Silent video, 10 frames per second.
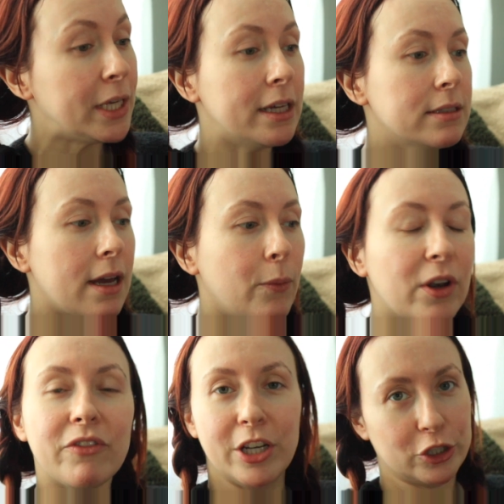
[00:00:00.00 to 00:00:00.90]
because I
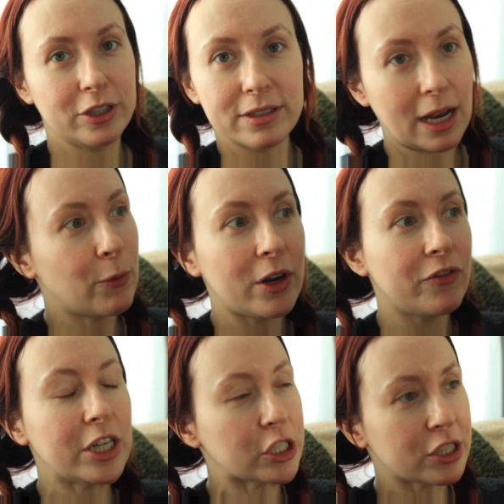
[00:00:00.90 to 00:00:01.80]
wanna finish this. I wanna
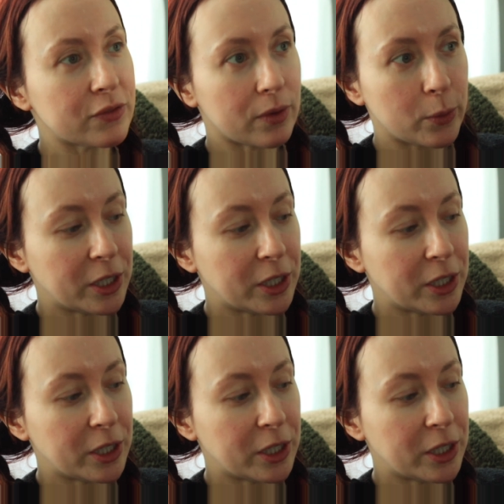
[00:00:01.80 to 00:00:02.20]
finish this for